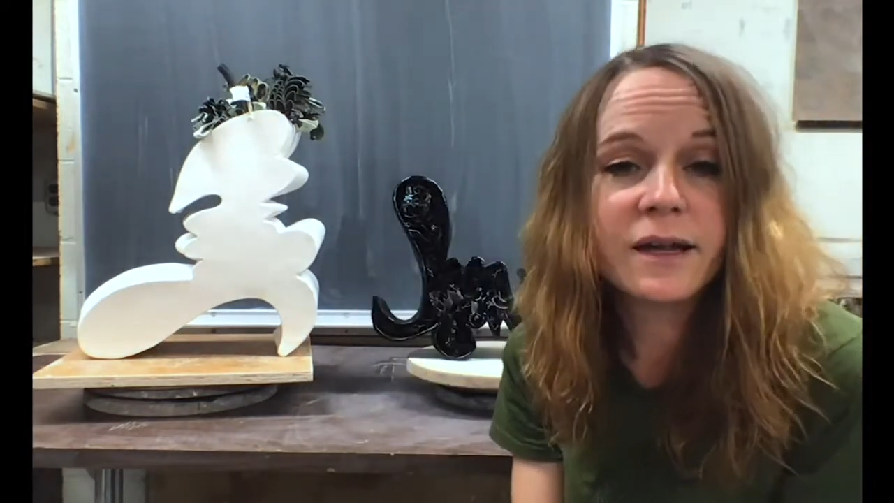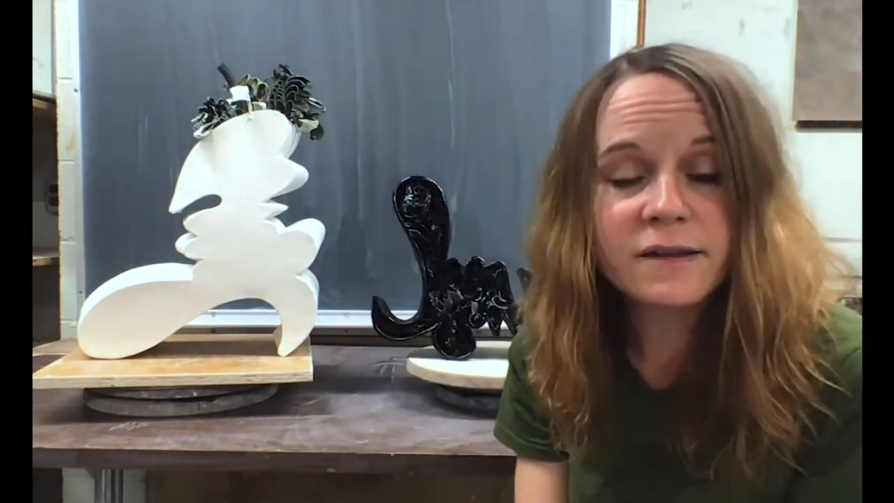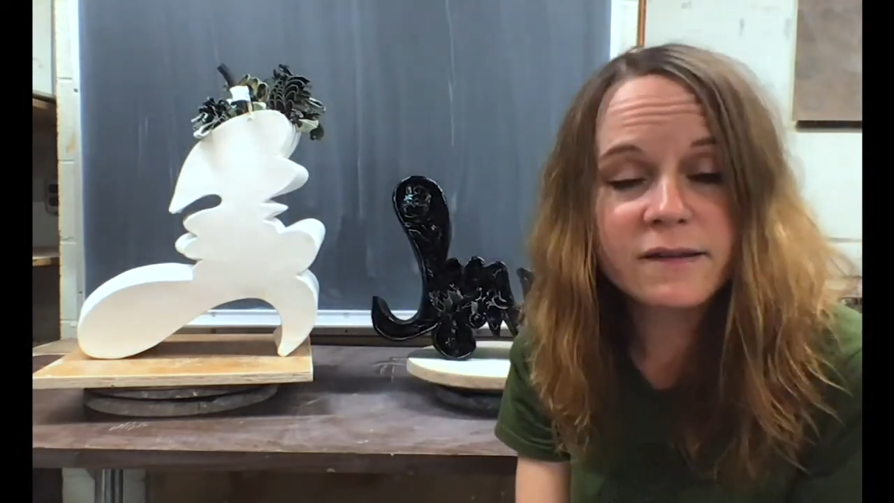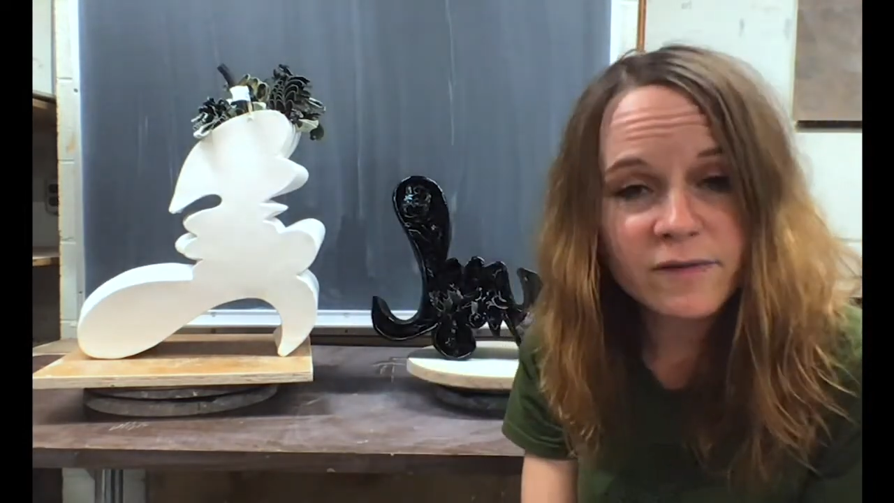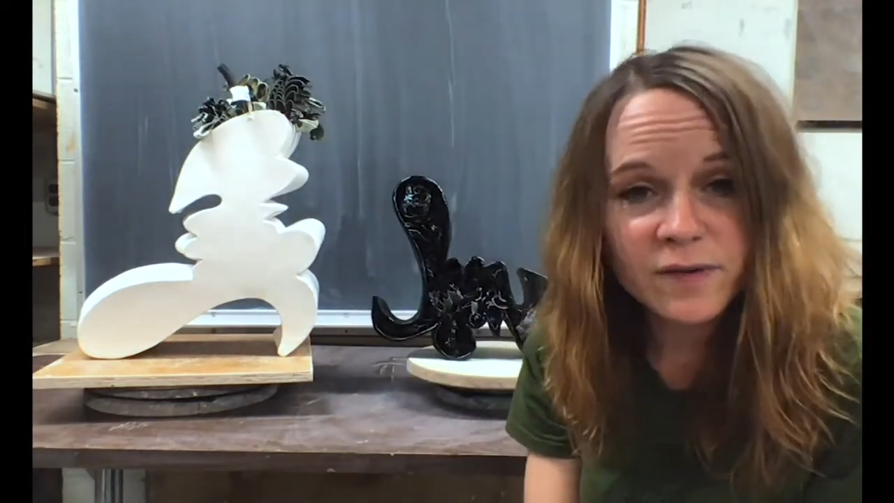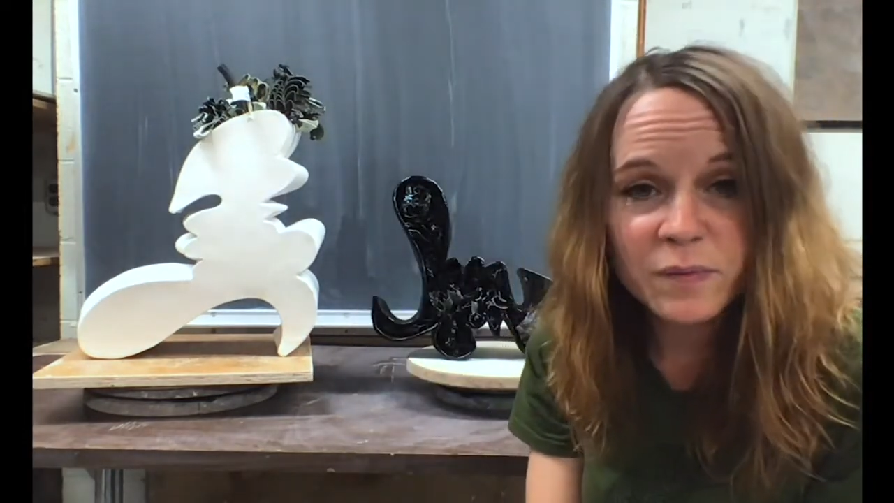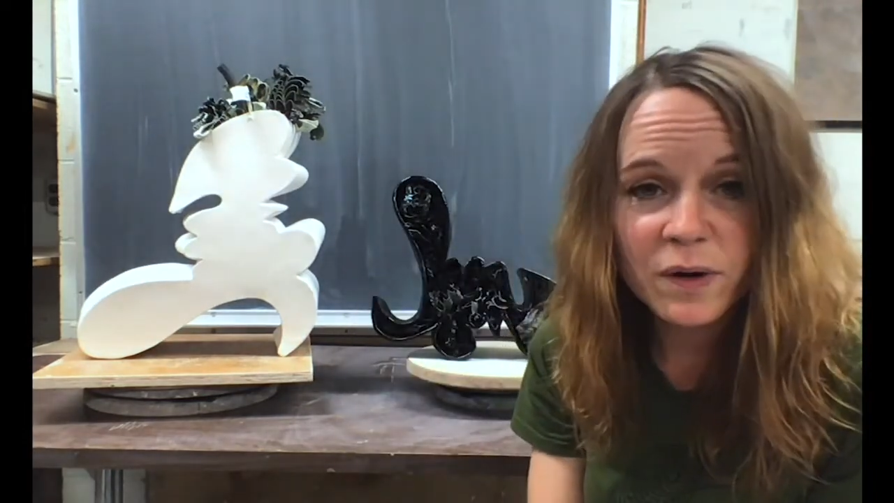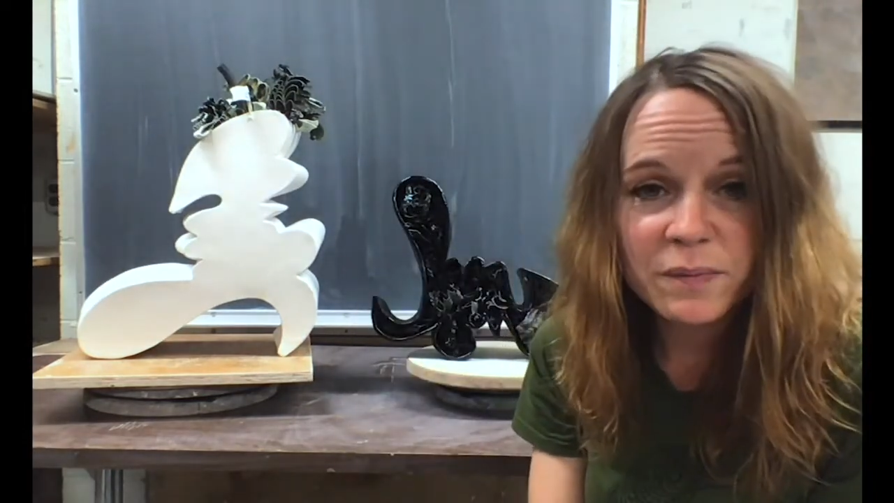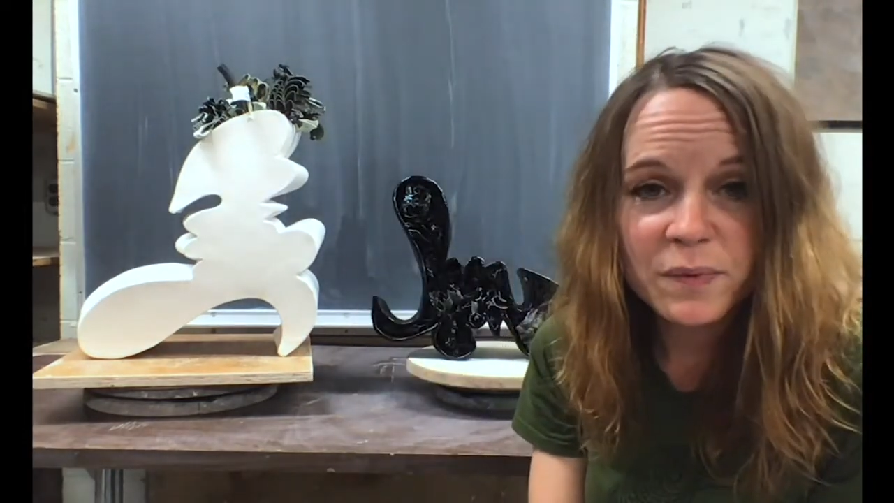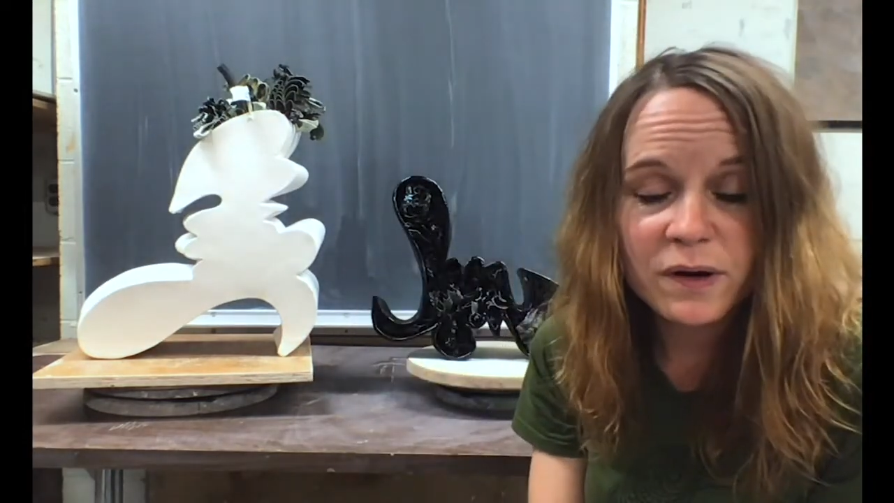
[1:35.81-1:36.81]
it is even
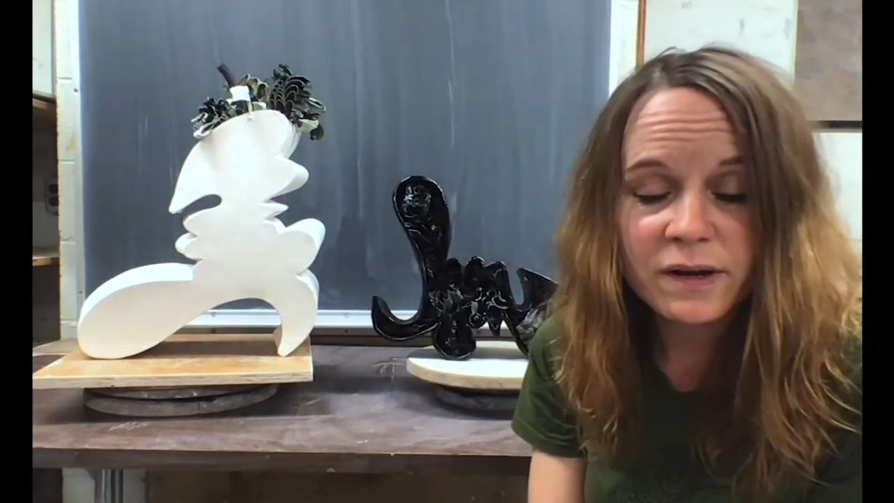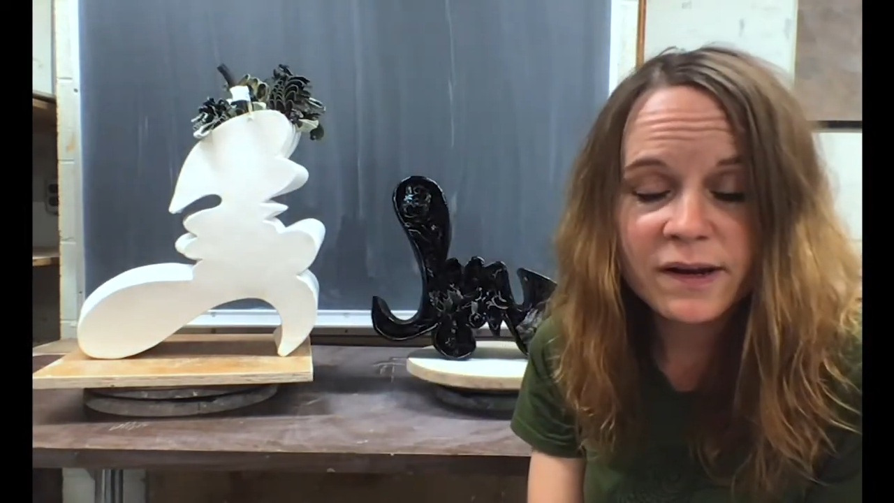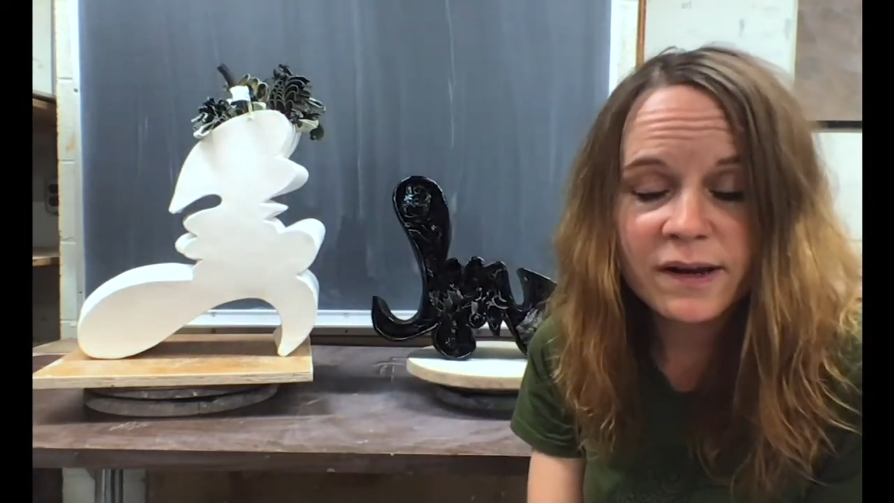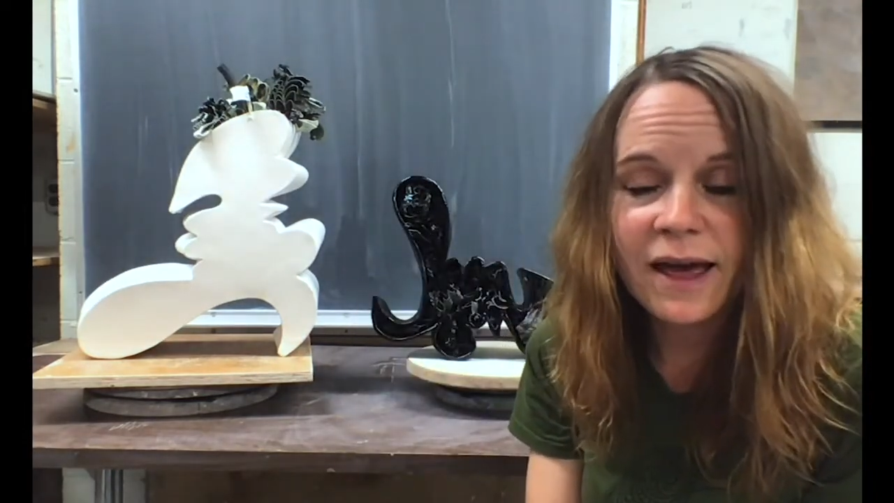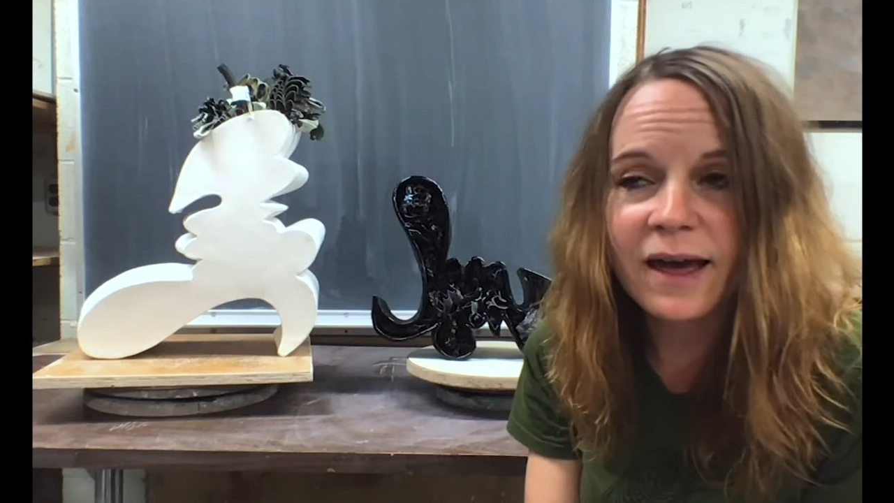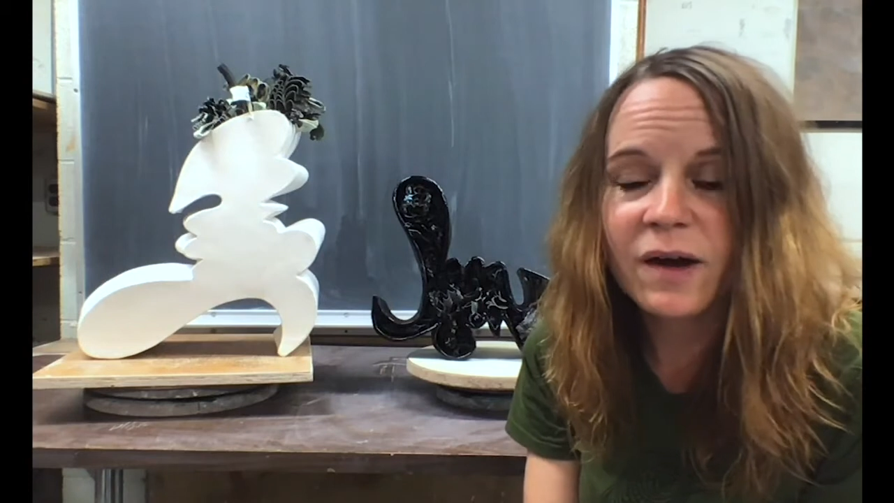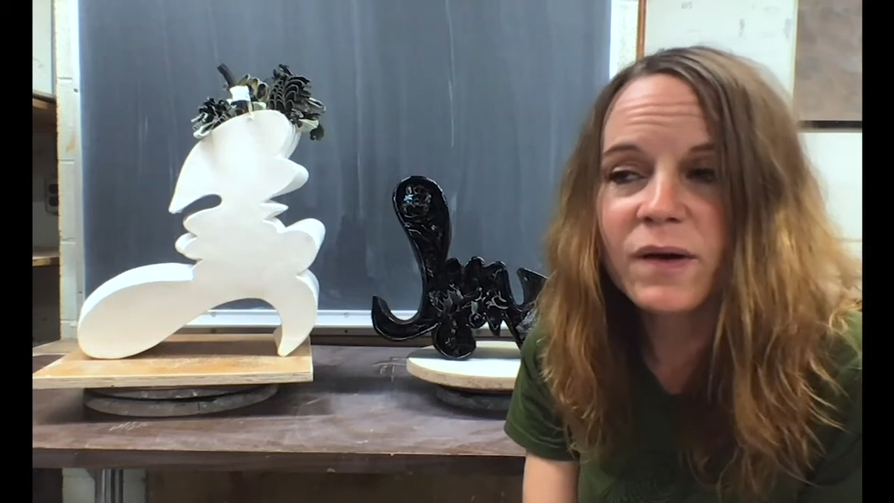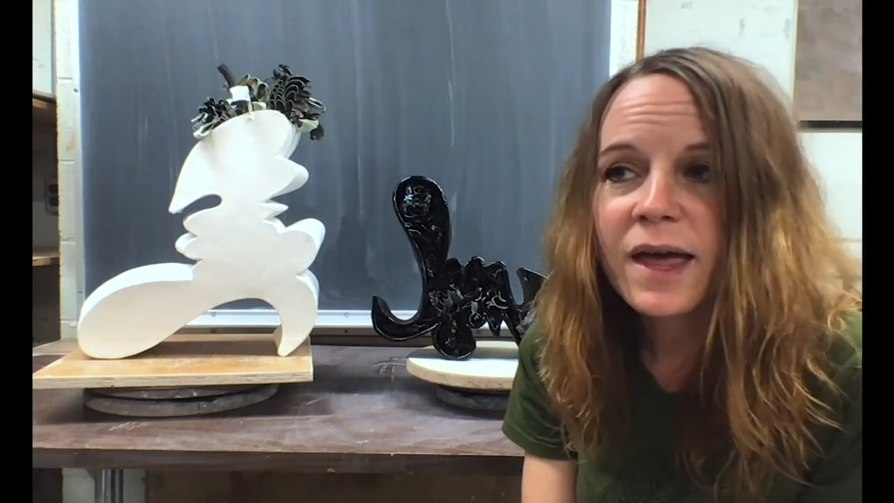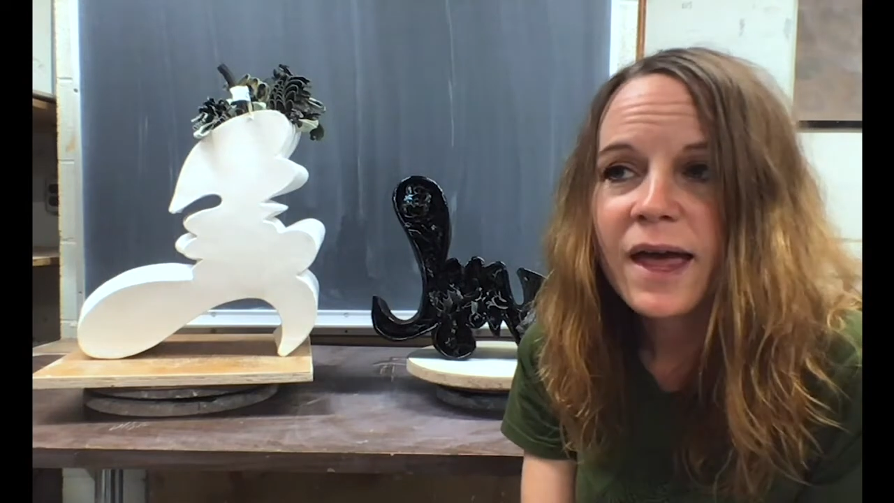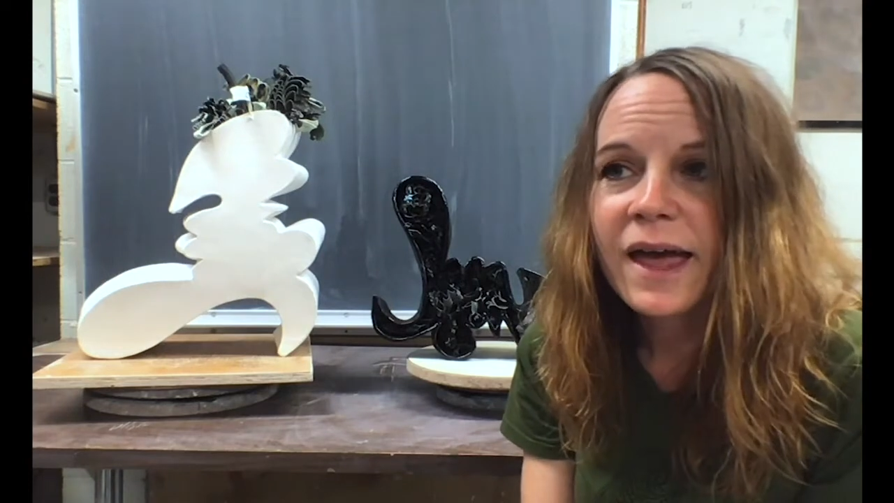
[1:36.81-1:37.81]
more important now.